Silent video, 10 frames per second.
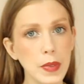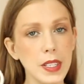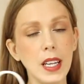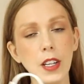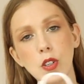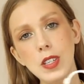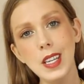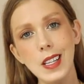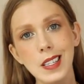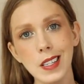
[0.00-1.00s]
Say that you
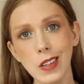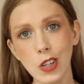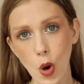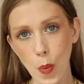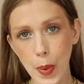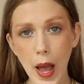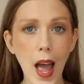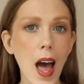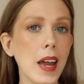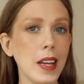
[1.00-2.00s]
see this in the shop
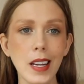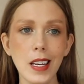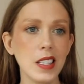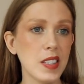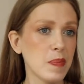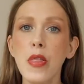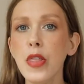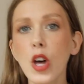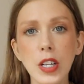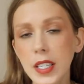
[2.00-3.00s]
and it is
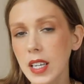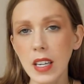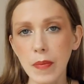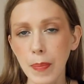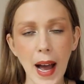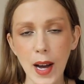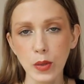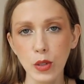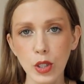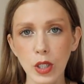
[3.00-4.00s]

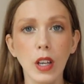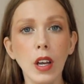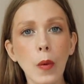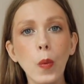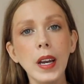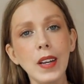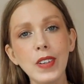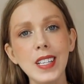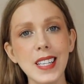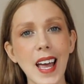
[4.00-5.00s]
£30. What if
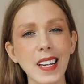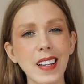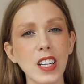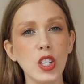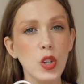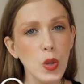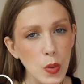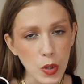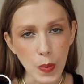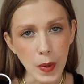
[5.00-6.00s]
it said that it
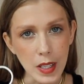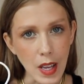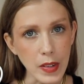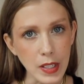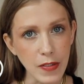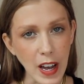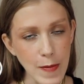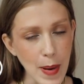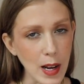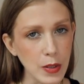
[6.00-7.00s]
used to be
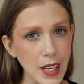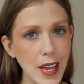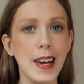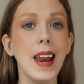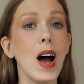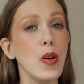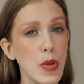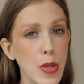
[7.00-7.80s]
£75 and now